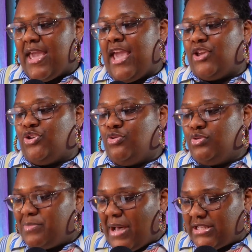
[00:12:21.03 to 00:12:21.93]
and
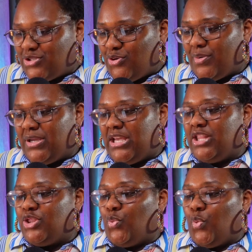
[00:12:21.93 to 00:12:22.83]
use my story
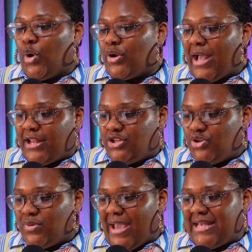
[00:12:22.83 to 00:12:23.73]
in the work I do